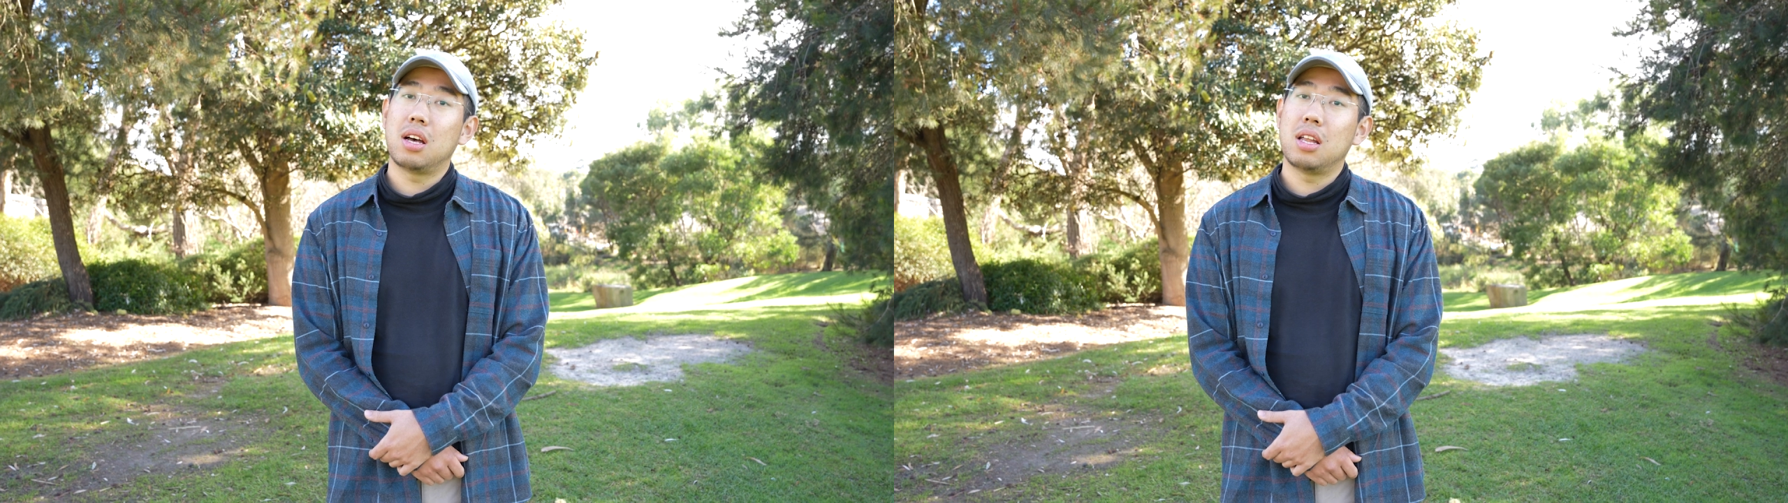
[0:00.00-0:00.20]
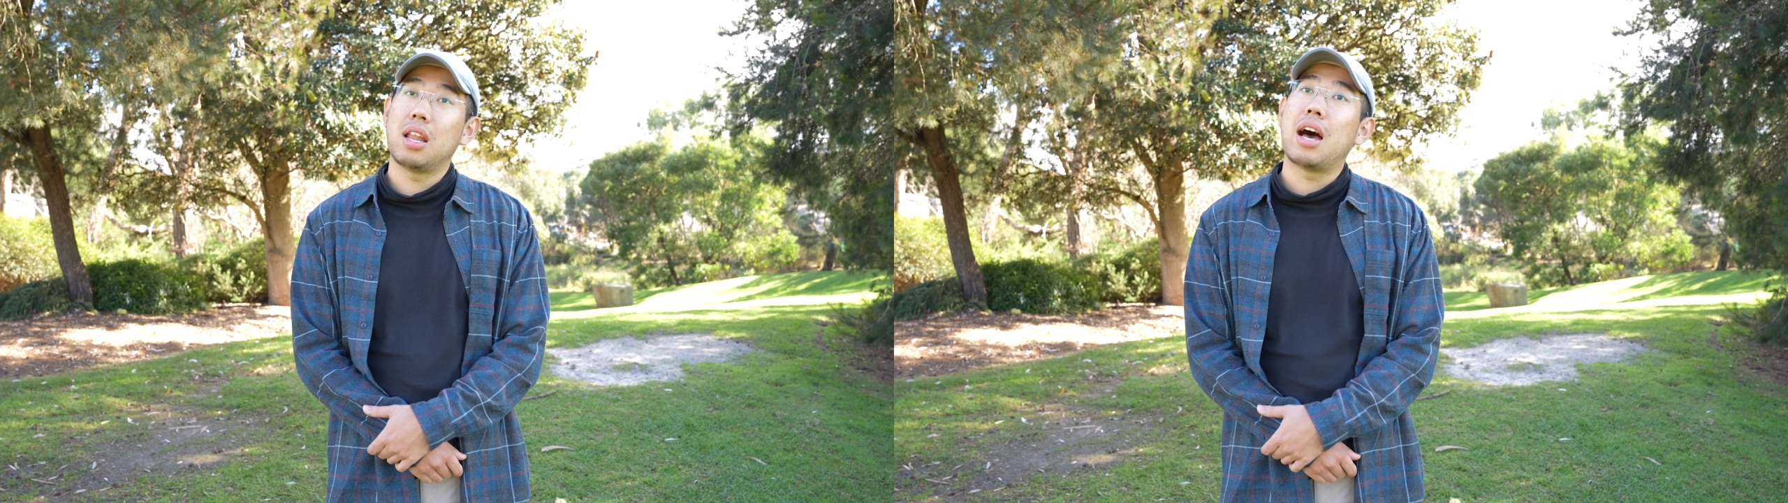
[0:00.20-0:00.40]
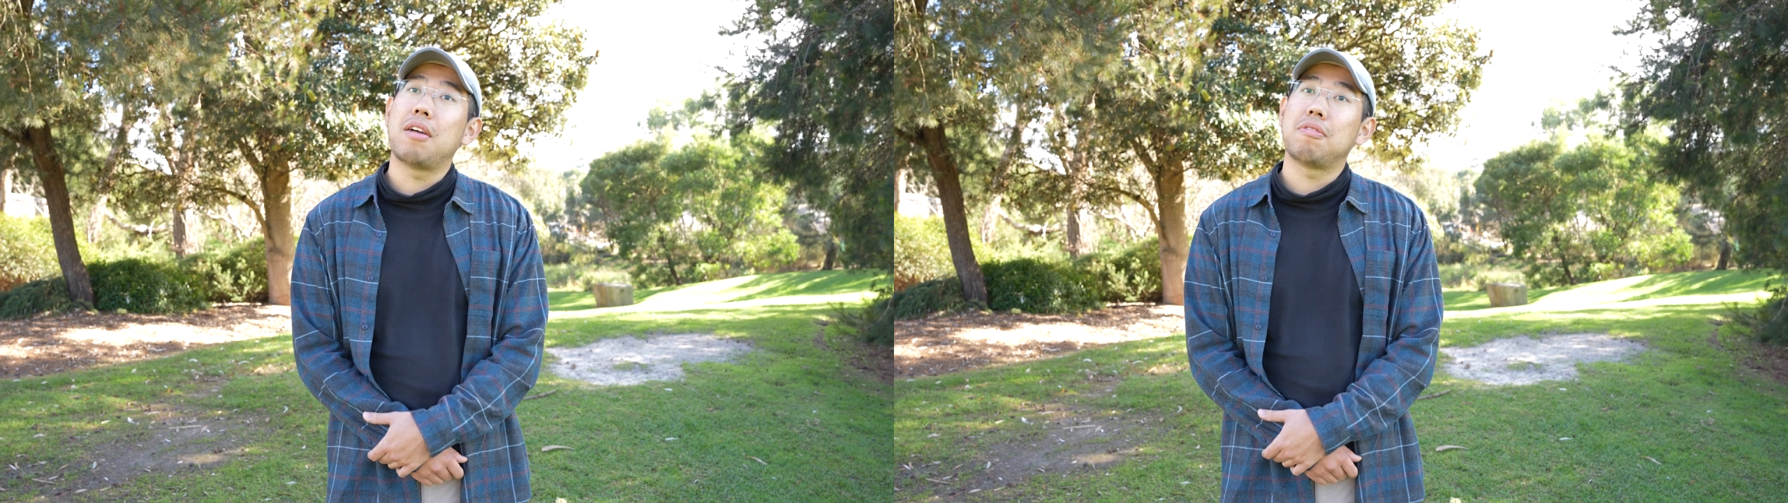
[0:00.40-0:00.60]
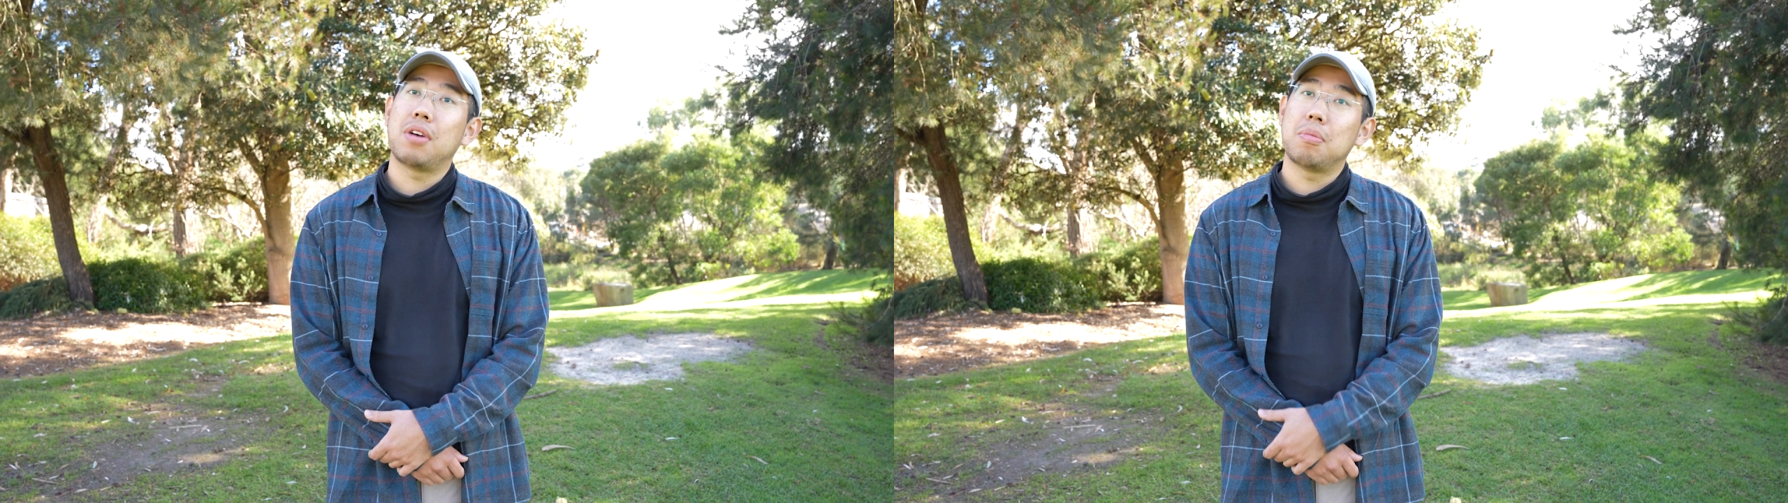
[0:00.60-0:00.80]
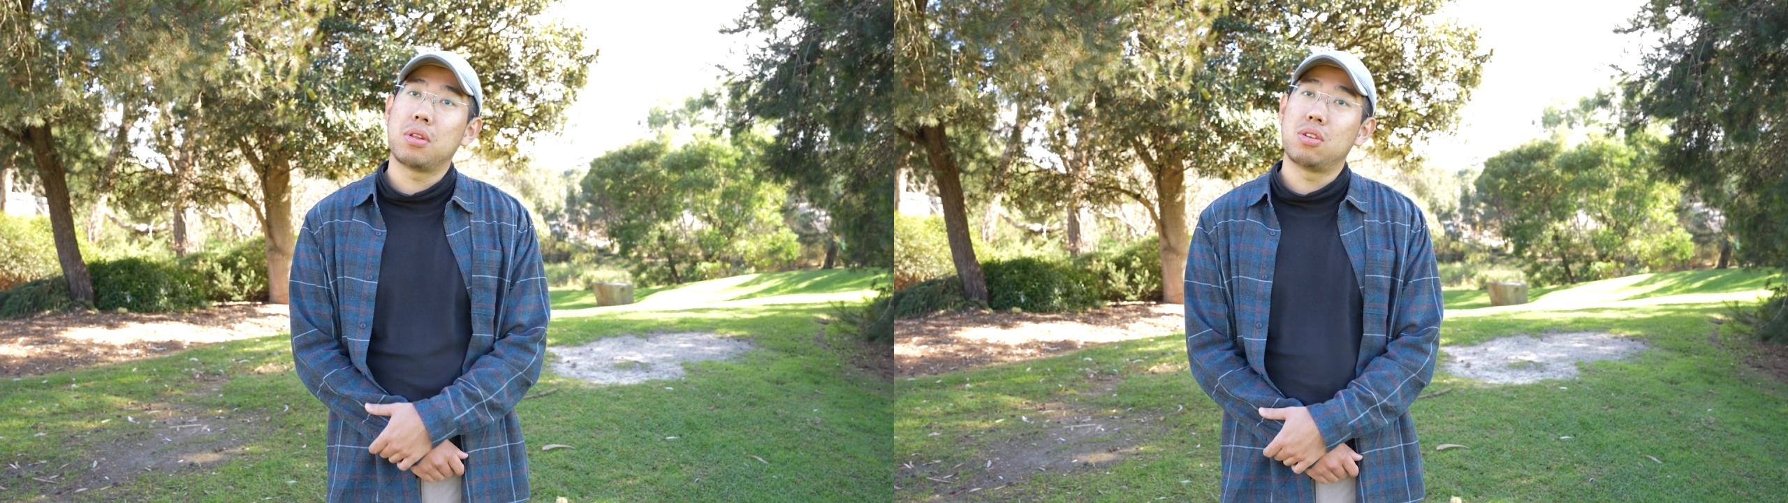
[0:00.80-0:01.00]
alive
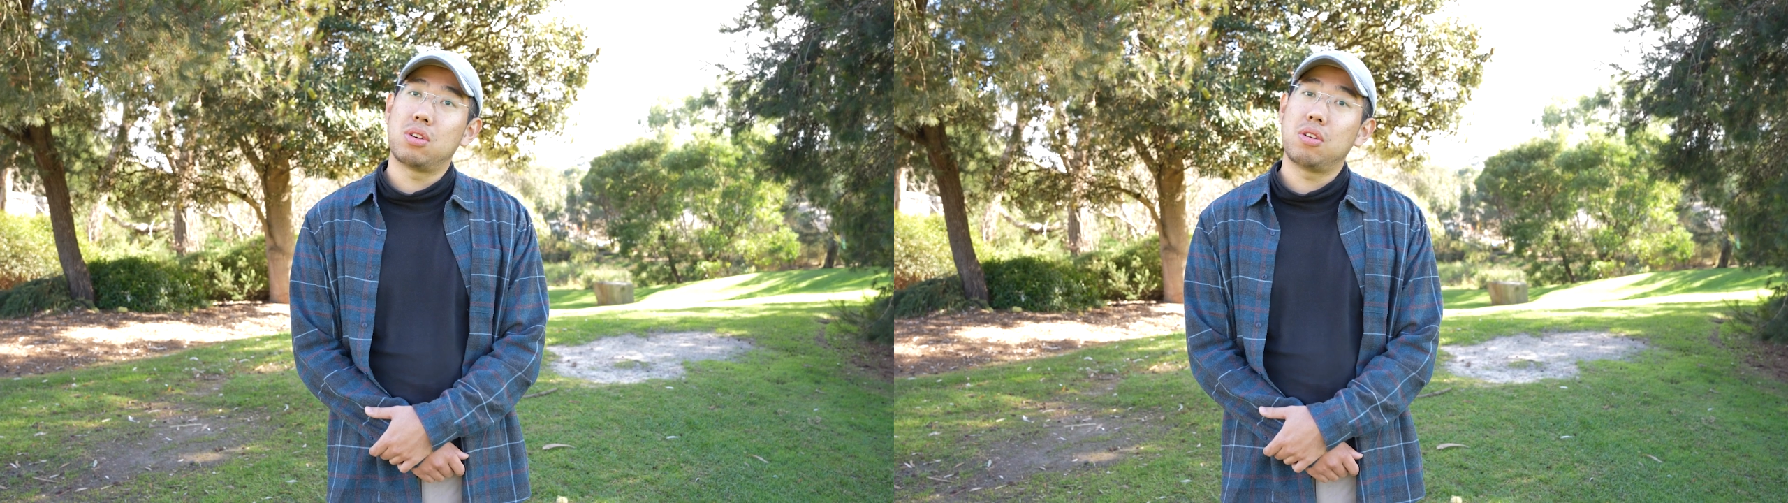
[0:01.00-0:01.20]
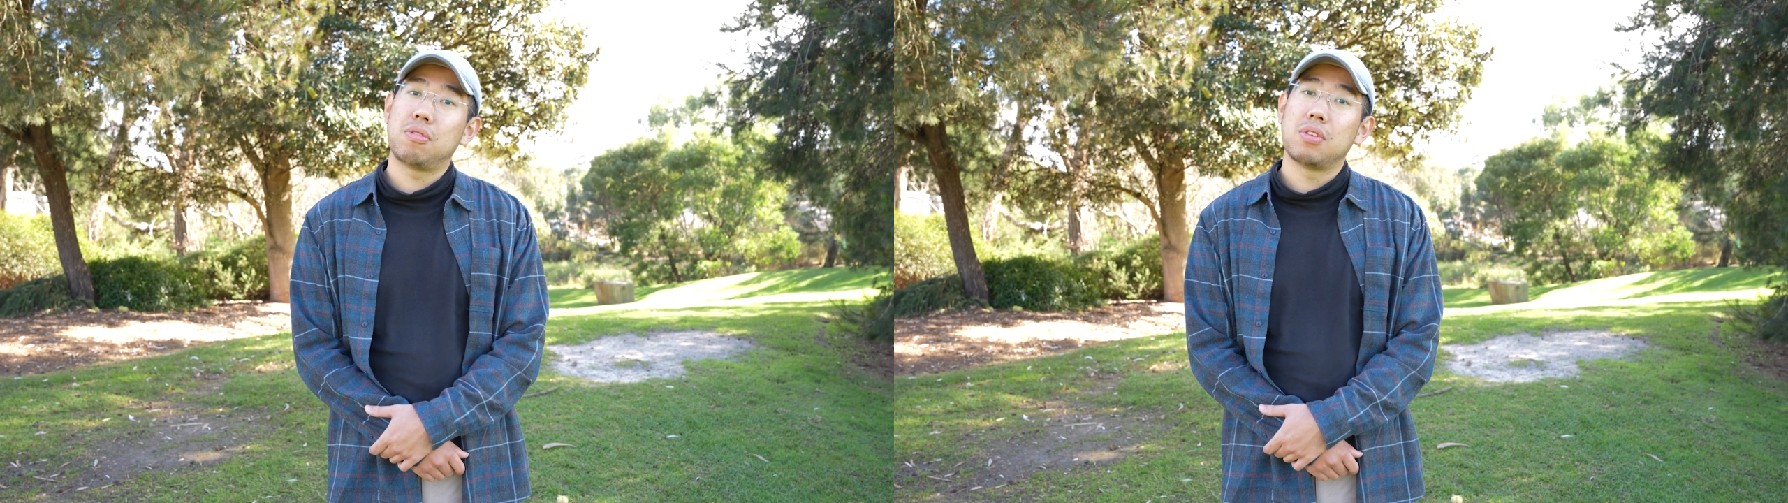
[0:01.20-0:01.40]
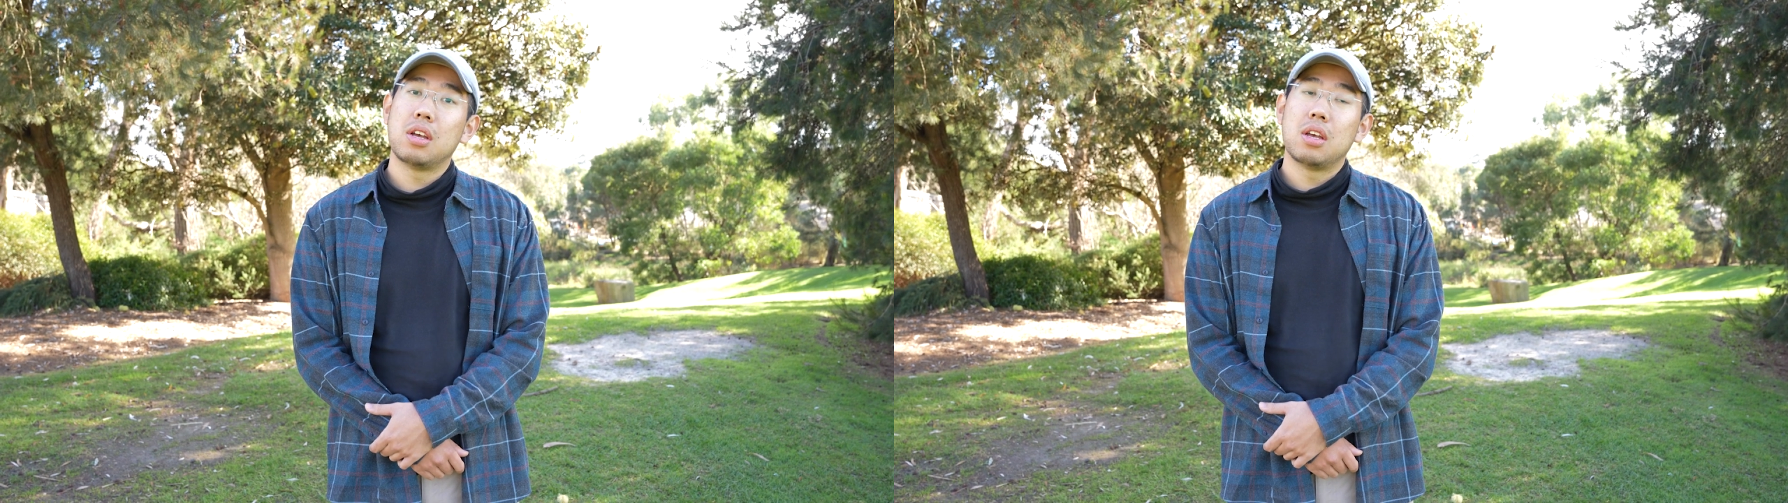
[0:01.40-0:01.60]
up on the roof,